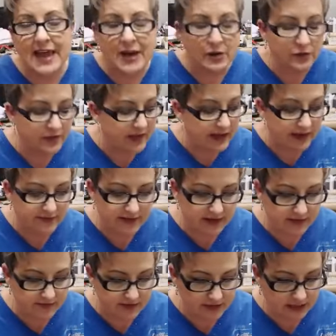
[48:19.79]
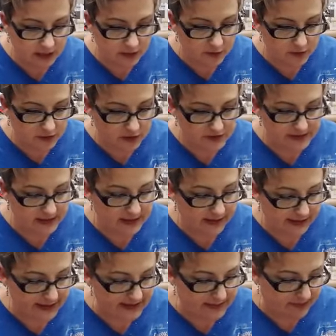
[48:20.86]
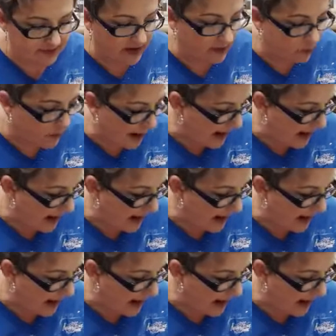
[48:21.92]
I don't think I've done a video using glaze. I've done